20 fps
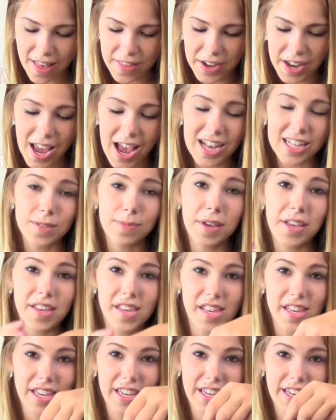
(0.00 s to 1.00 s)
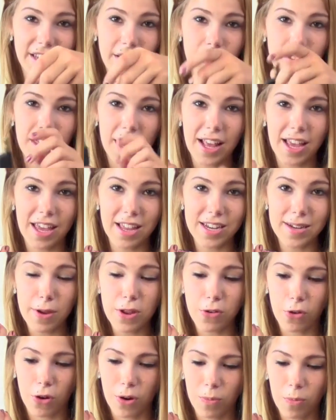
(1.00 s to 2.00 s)
then it has my key that I get into
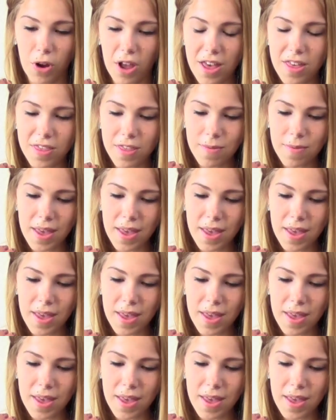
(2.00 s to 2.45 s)
my dorm with.